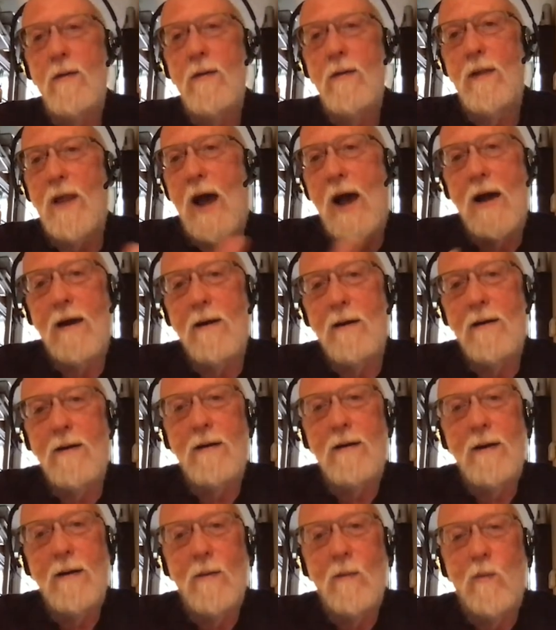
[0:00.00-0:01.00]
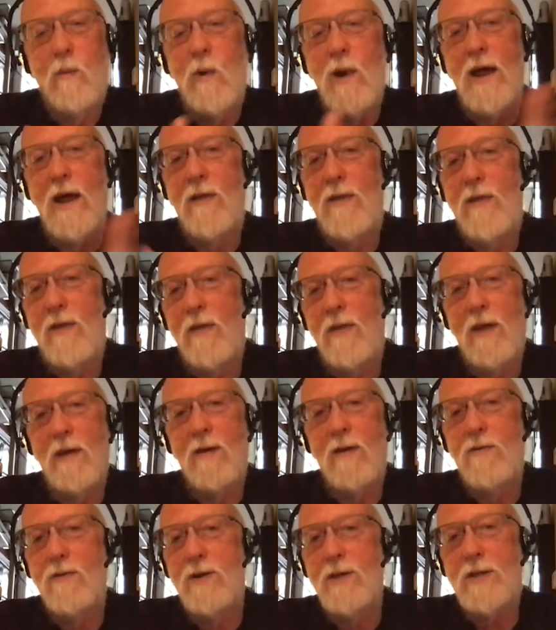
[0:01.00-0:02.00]
lager with
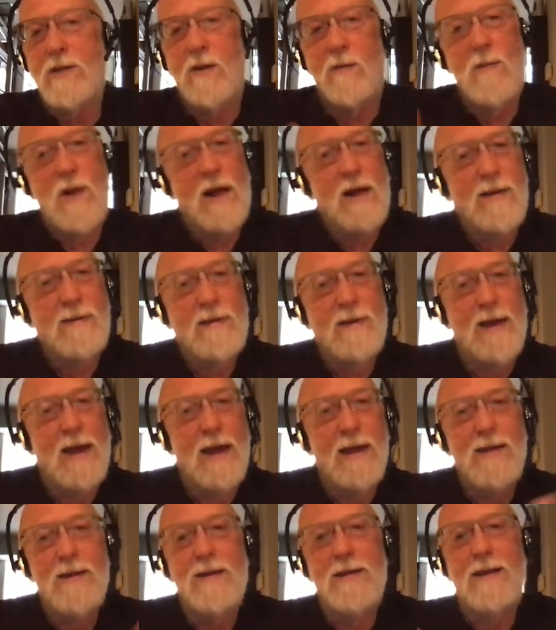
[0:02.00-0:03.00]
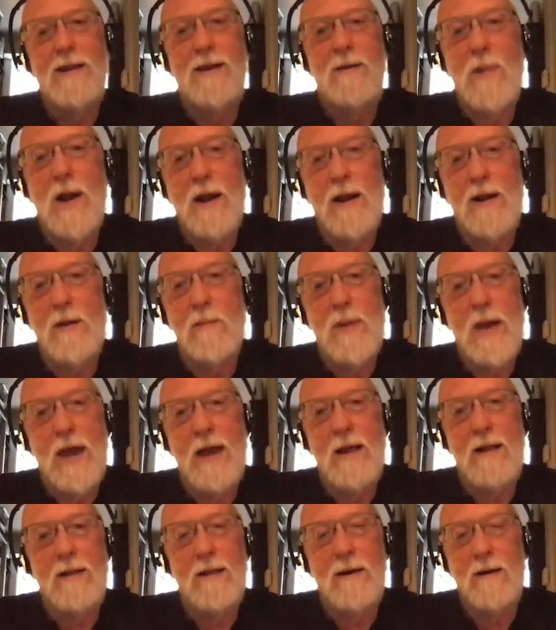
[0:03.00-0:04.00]
crystal malt and American
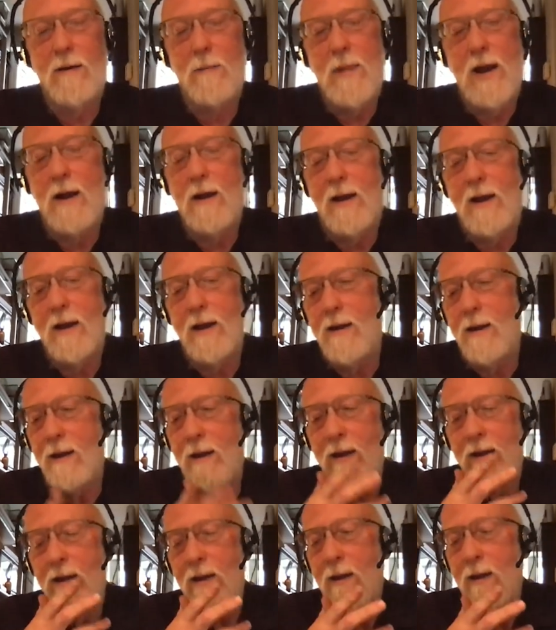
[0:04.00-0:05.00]
pale or American